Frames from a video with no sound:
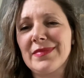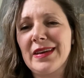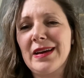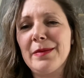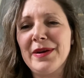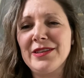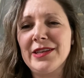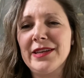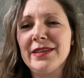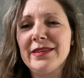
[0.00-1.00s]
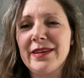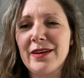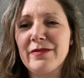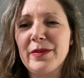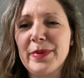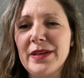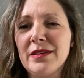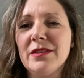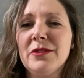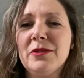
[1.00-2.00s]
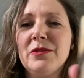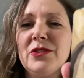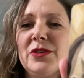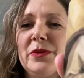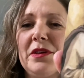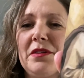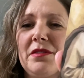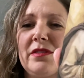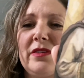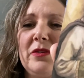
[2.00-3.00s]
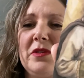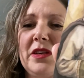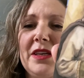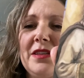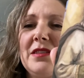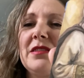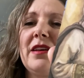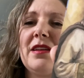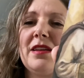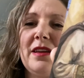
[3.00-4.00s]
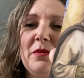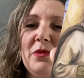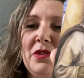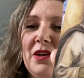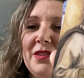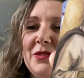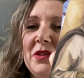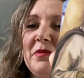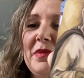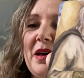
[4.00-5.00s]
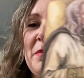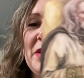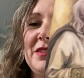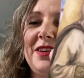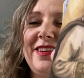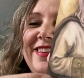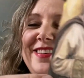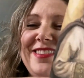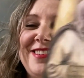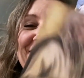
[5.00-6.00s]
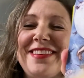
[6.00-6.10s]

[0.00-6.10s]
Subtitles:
come on, Jade, get off your butt and do things, then it will also give me that message.